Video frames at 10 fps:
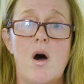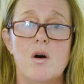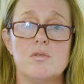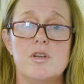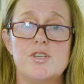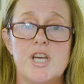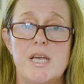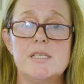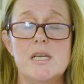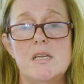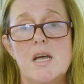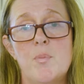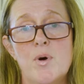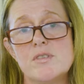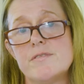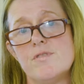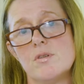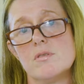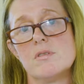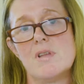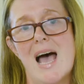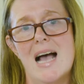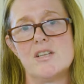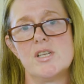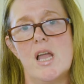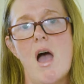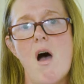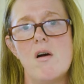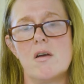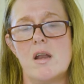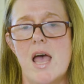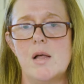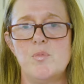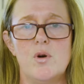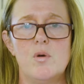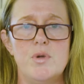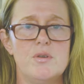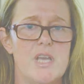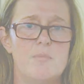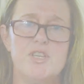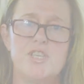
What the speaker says: on chasing a pot of funds that actually aren't going to help your museum